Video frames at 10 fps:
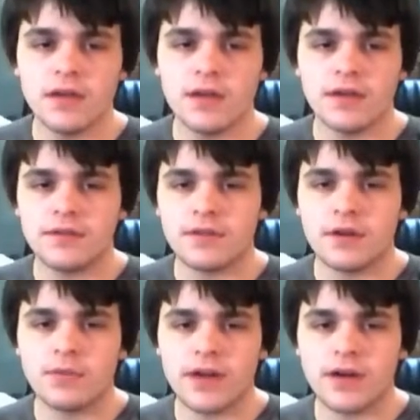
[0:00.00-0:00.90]
It's
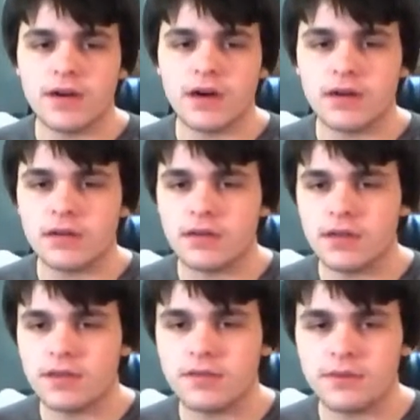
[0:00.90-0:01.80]
rated R.
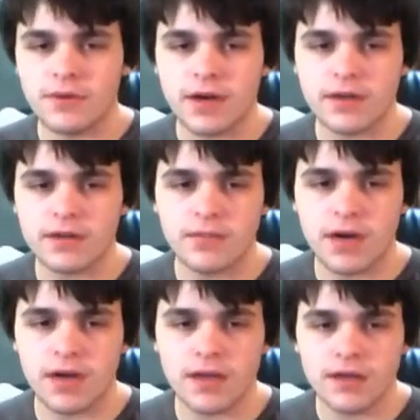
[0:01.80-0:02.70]
It's directed
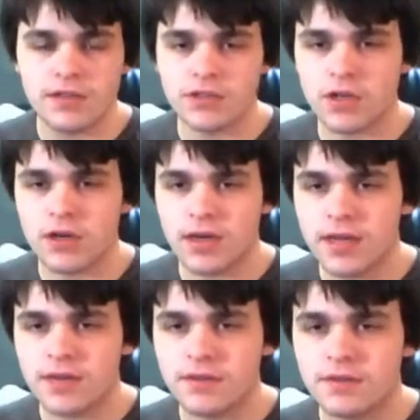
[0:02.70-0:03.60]
by John
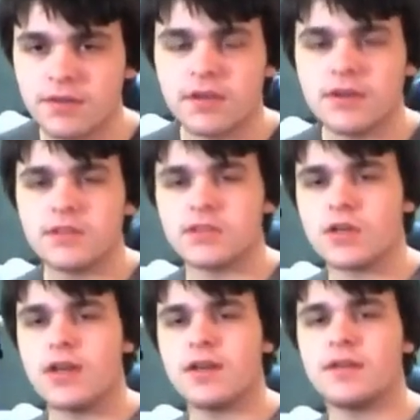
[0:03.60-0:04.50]
Landis.
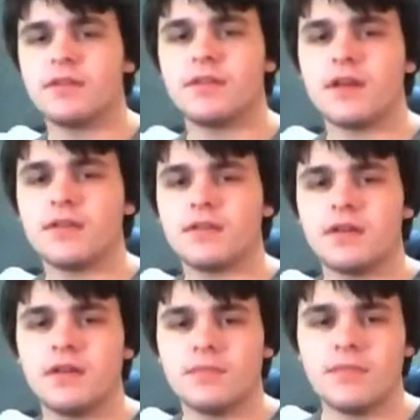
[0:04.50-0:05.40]
John Landis has
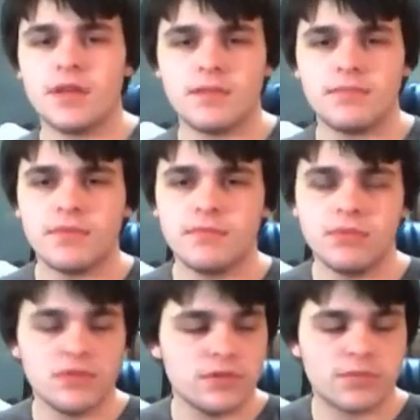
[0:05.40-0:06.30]
made
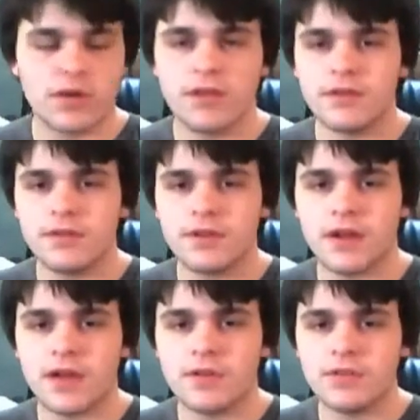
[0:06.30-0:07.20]
Blues Brothers,
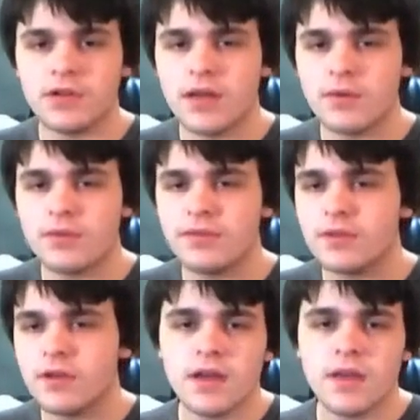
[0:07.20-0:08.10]
Animal
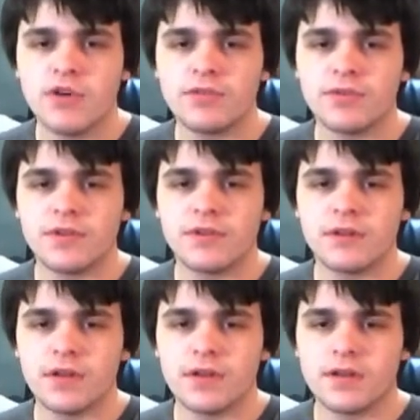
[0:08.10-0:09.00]
House, and most
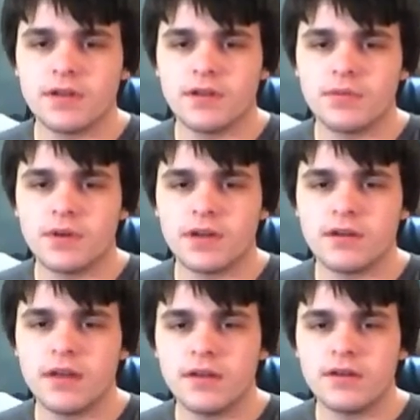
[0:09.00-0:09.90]
recently in
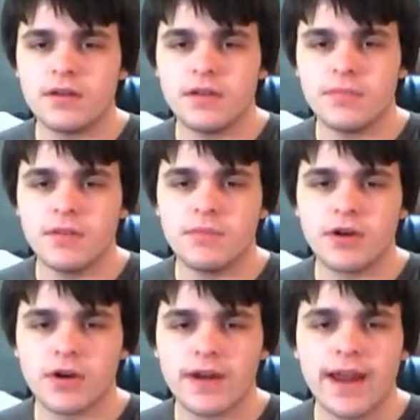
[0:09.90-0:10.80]
2010 he made
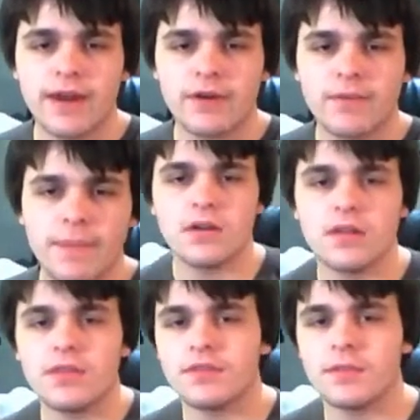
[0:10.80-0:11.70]
Burke and Hare.
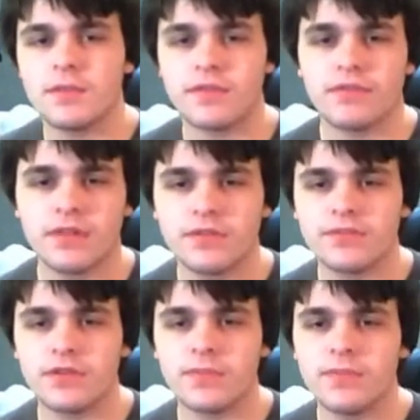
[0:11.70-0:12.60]
The summary for
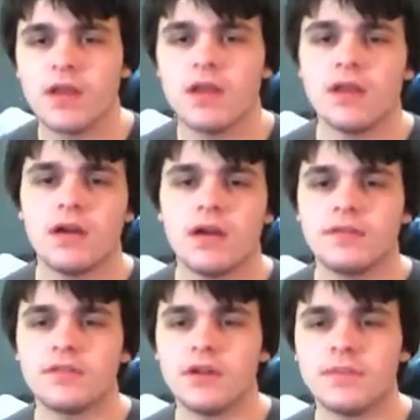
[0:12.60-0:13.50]
this film:
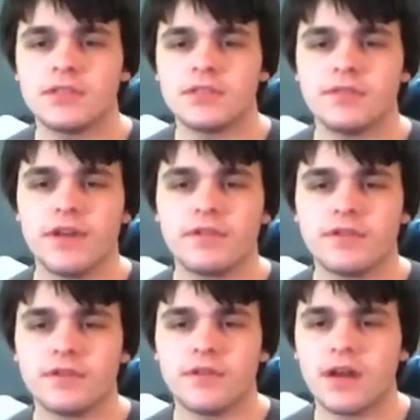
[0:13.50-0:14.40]
a snobbish
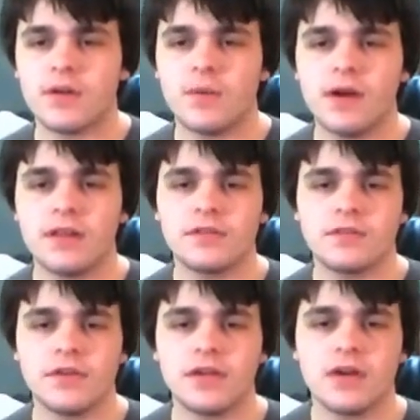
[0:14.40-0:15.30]
investor and a wily
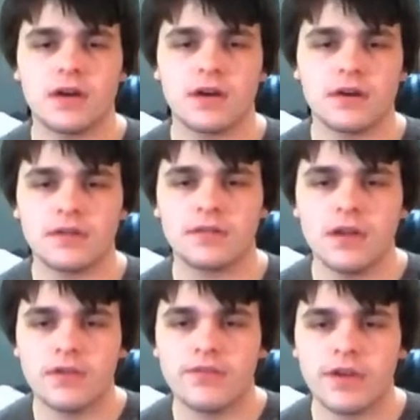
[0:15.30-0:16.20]
street con artist
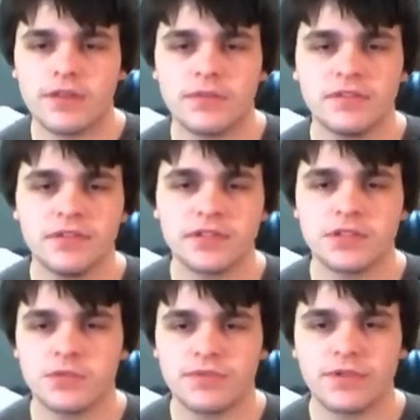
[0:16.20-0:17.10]
find their
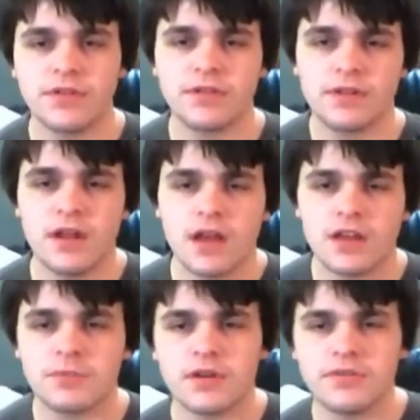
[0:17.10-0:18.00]
positions reversed
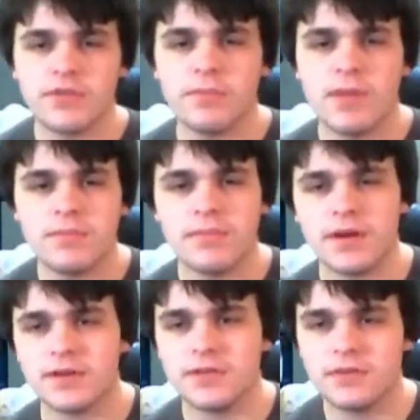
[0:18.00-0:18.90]
as part of a bet
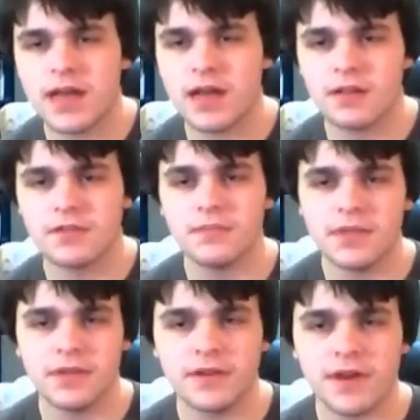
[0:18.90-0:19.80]
by two callous
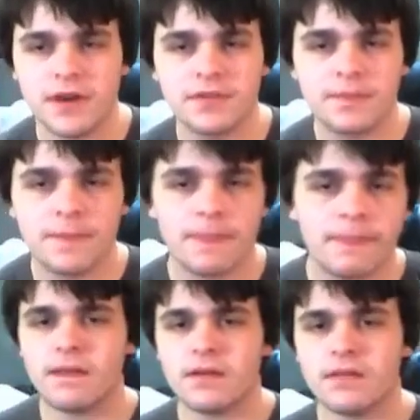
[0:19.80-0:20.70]

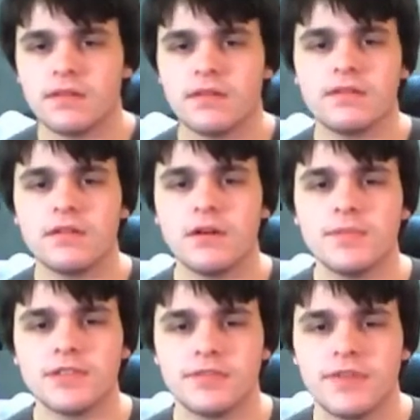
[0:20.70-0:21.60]
millionaires. The
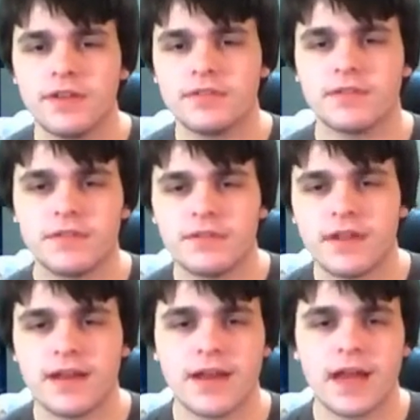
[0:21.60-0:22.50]
snobbish investor is
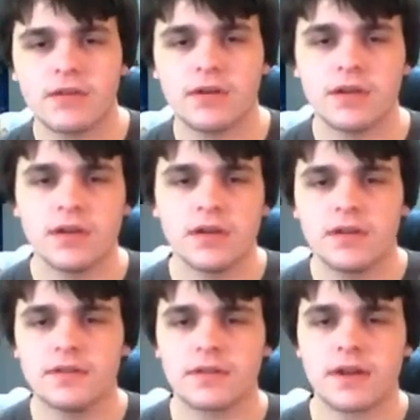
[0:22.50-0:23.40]
Dan Aykroyd.
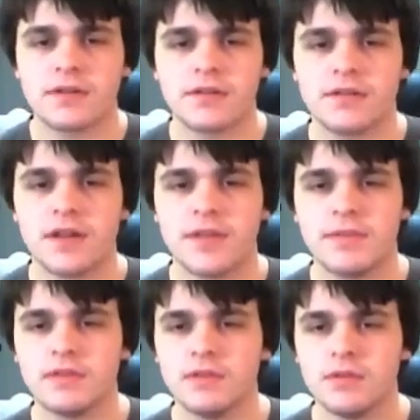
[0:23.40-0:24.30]
His character's name
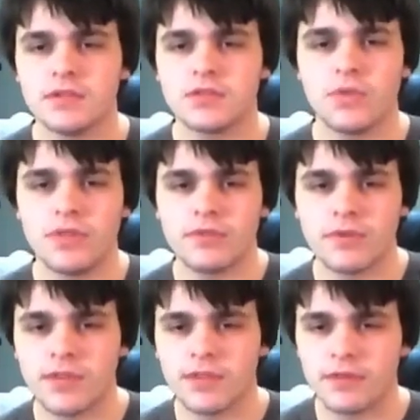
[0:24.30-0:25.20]
is Louis
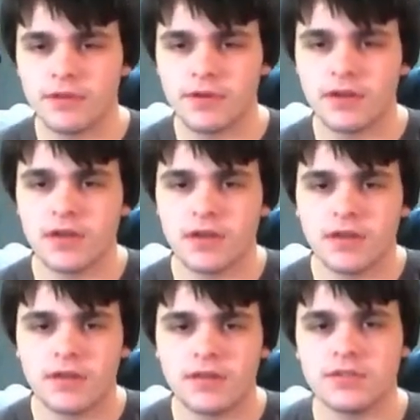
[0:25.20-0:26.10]
Winthorpe III.
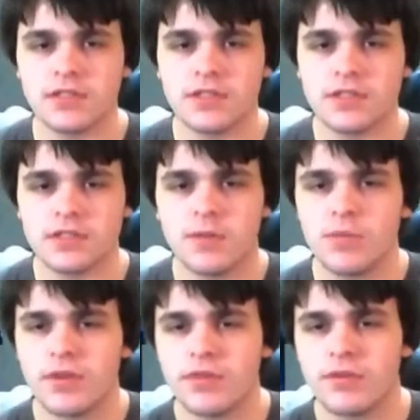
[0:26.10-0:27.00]
They usually just call
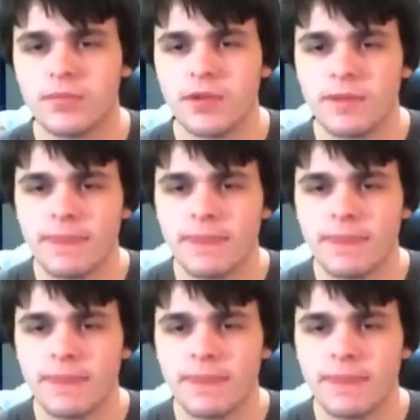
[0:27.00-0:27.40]
him Winthorpe.